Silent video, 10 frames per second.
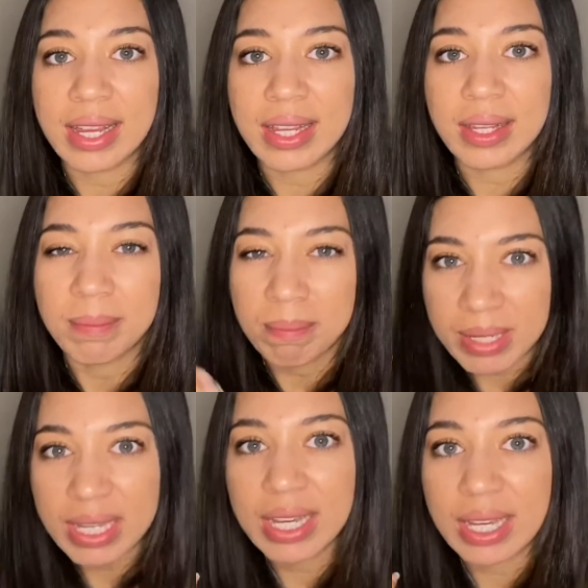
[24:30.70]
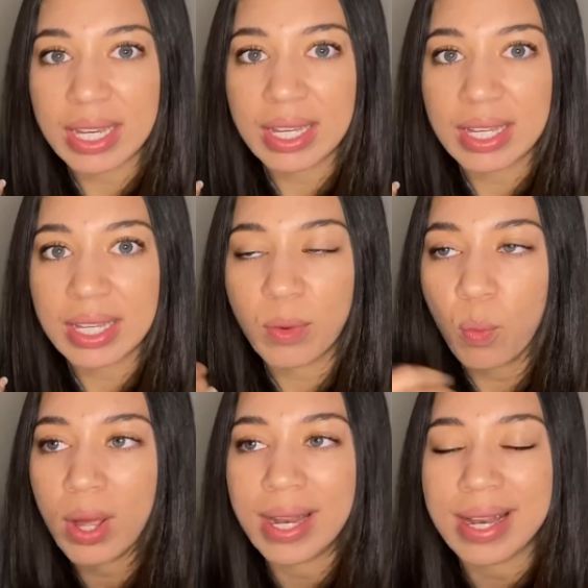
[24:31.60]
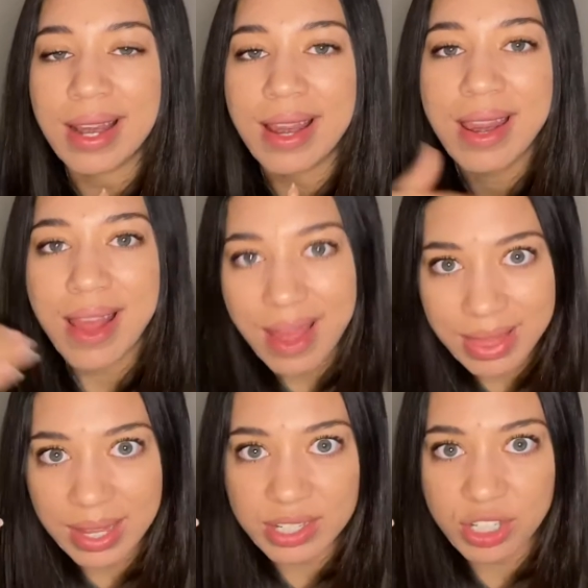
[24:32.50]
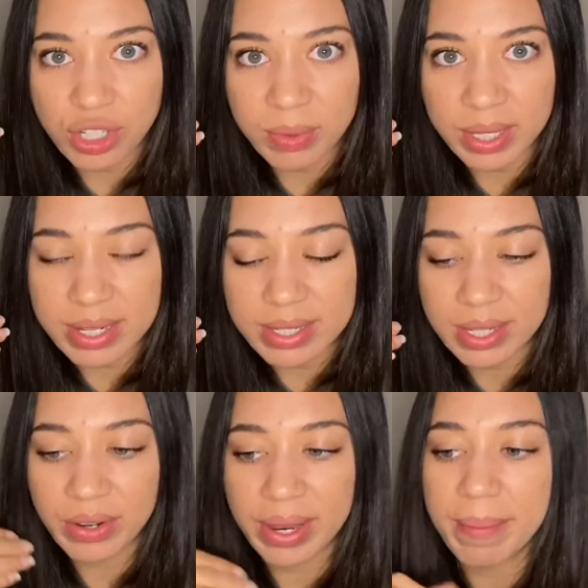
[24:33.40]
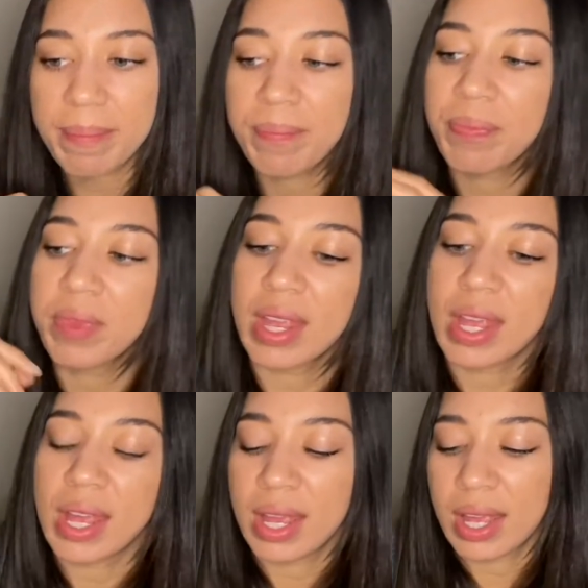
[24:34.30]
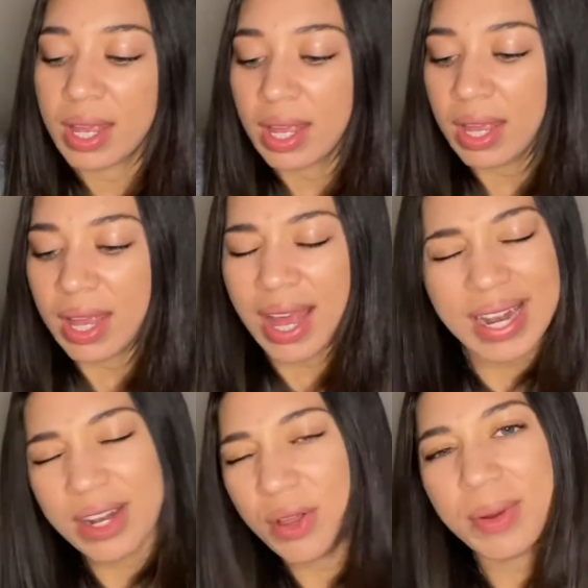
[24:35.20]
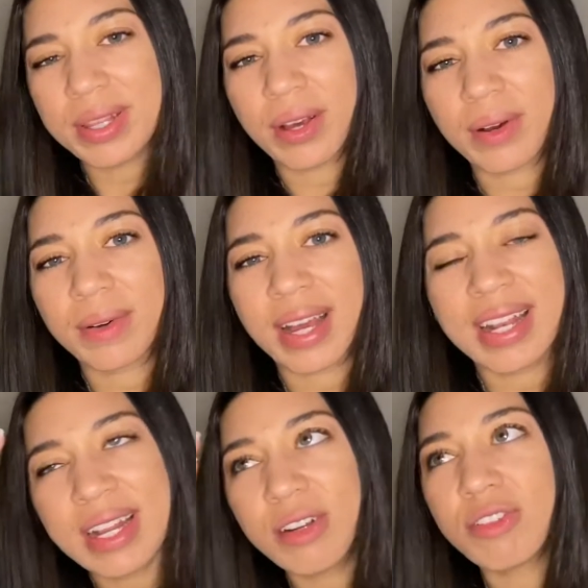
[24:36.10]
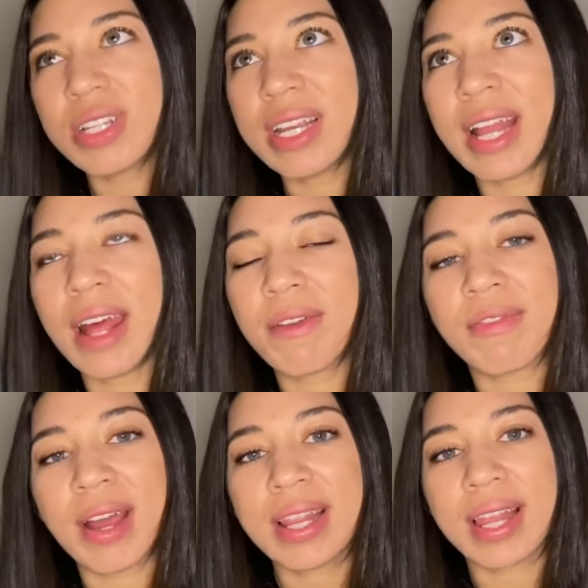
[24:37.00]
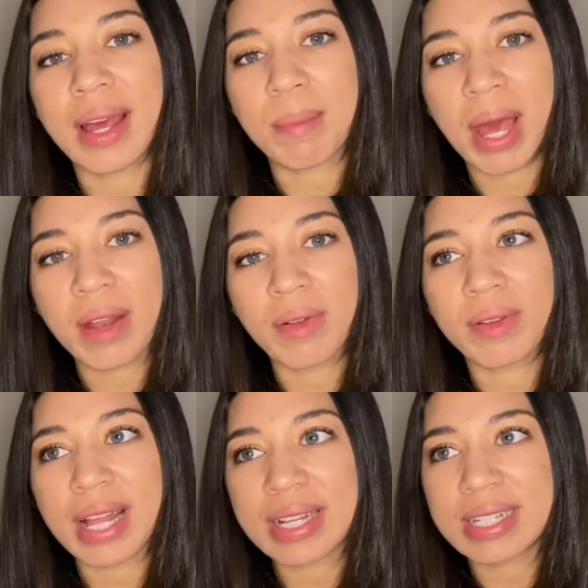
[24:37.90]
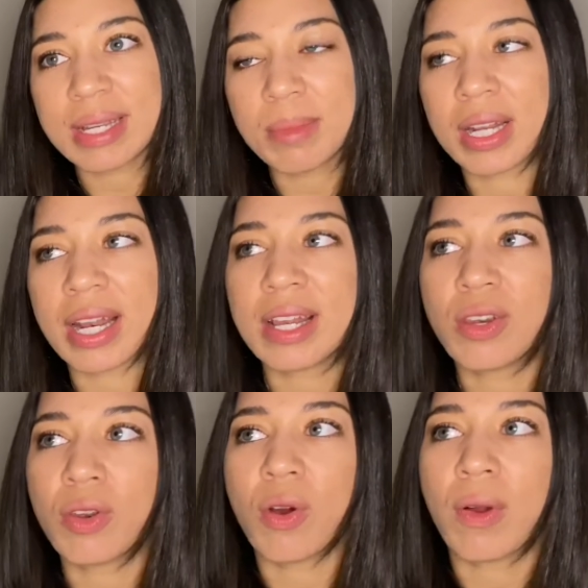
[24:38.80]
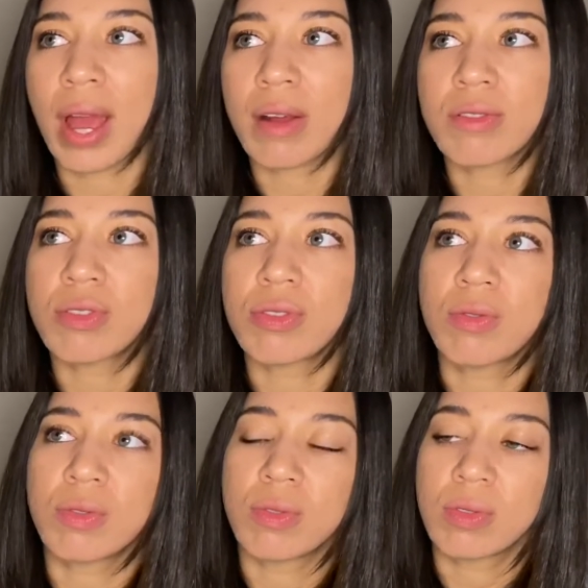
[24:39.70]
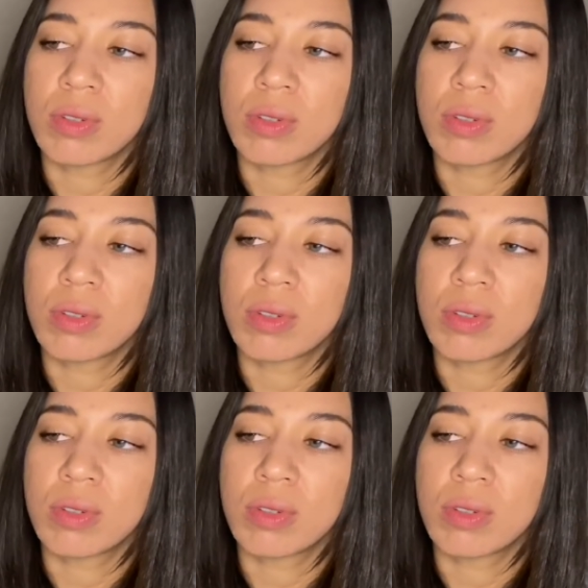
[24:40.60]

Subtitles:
me, wanted nothing to do with that cigarette. I didn't know it though. I didn't understand how to fight that battle, that demon. I didn't know how to